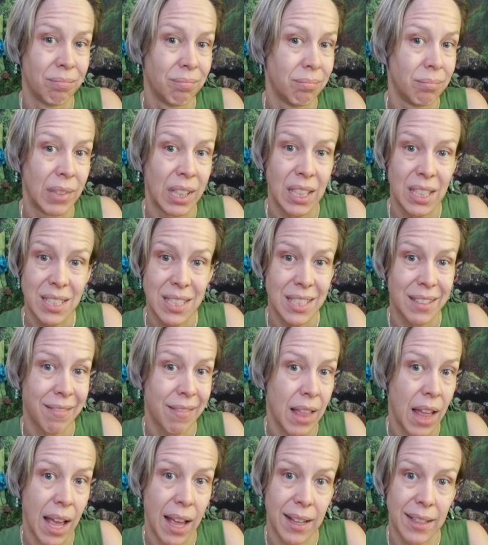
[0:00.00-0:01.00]
because of
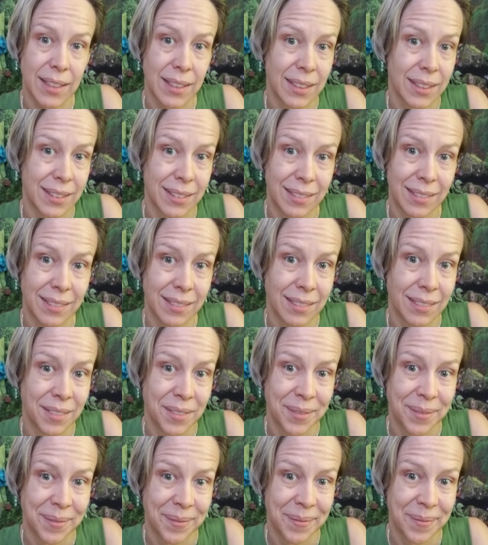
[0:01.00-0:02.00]
that.
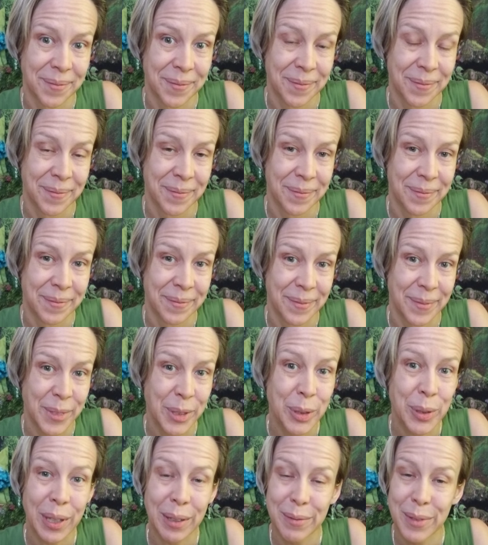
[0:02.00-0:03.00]

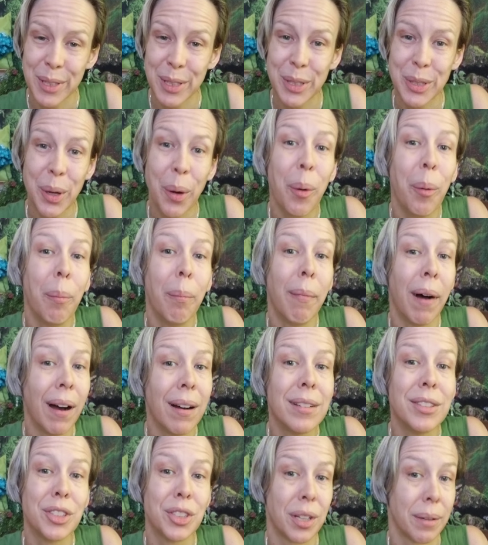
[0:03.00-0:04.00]
You have so
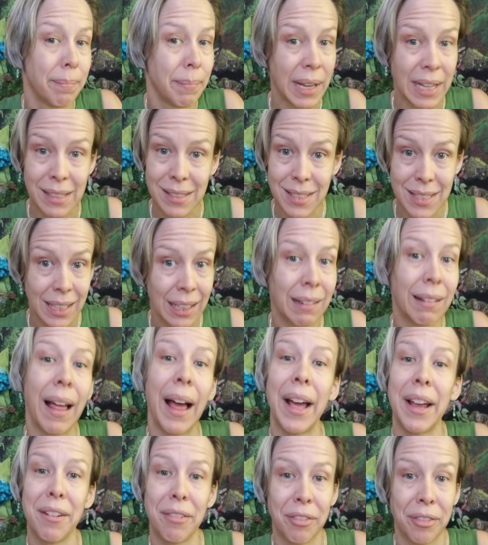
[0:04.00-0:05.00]
much amazing
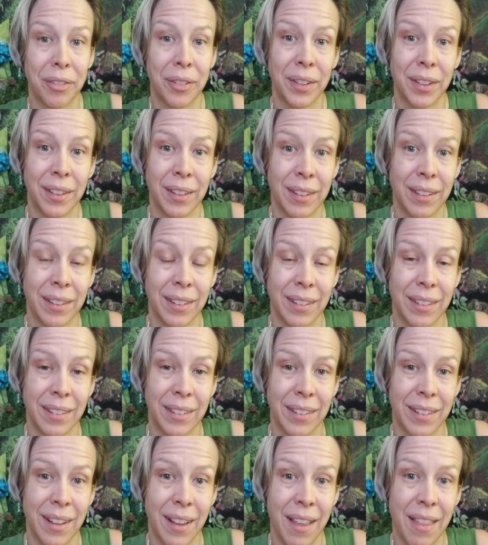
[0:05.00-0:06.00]
life
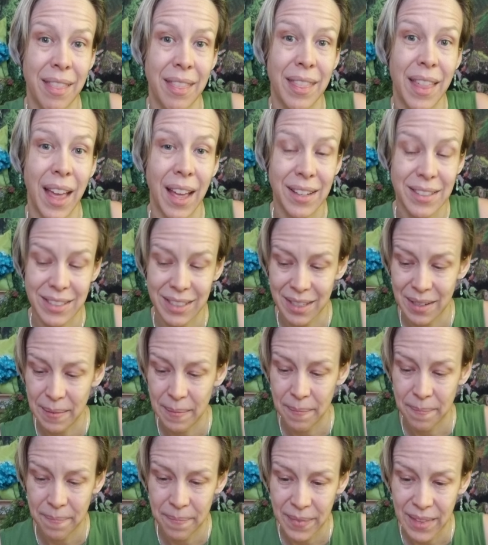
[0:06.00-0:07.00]
that
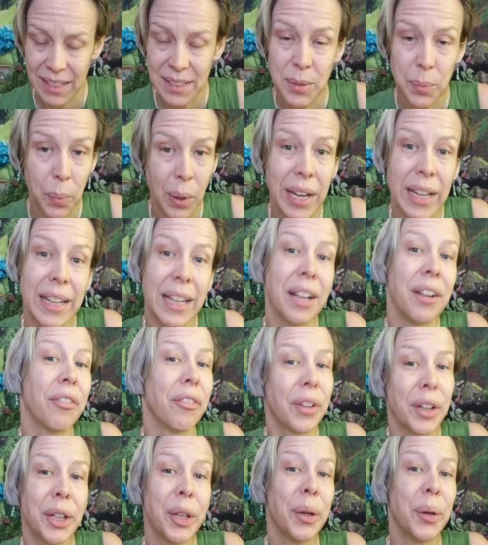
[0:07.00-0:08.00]
is waiting
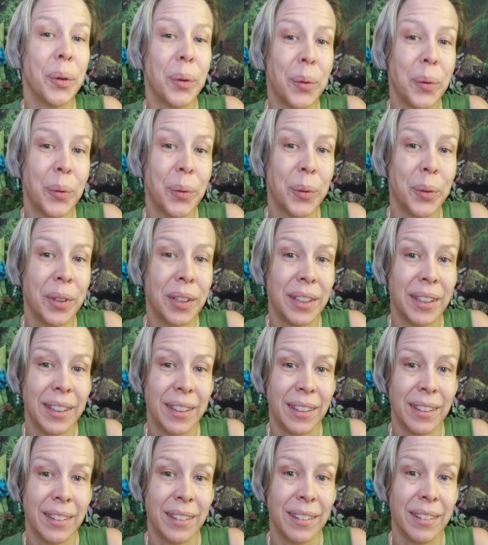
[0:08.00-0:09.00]
for you.
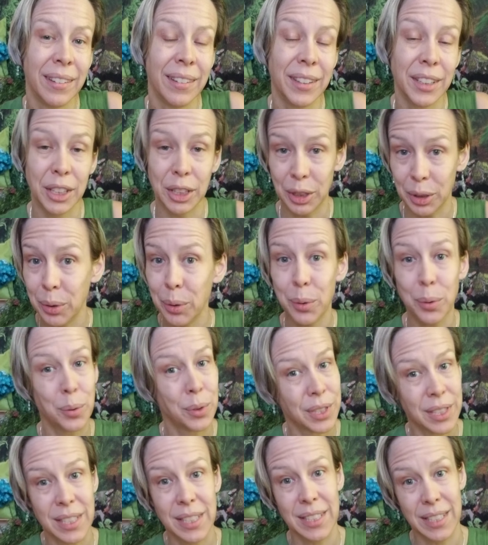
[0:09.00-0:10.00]
You
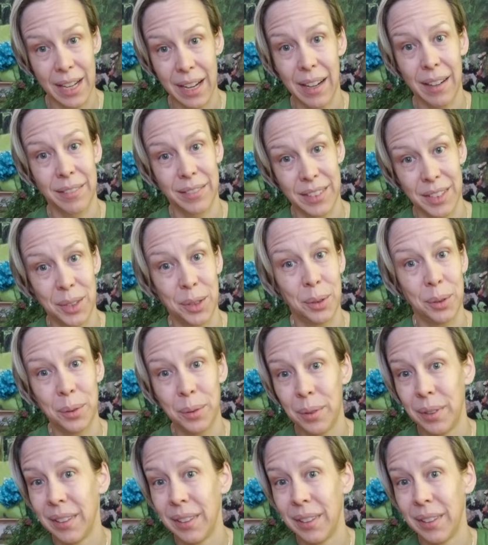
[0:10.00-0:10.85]
just have to